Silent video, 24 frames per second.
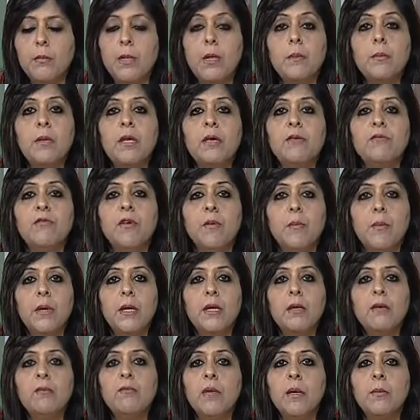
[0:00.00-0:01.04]
maybe
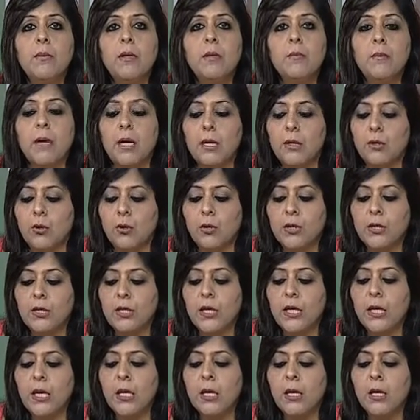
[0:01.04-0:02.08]
women, maybe
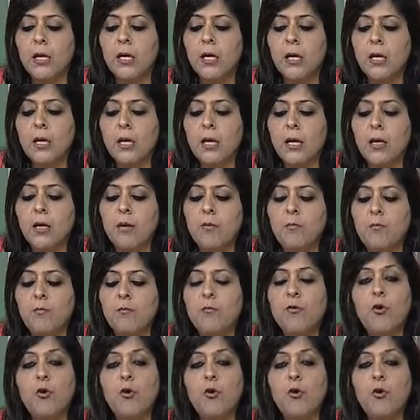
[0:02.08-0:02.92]
minority uh,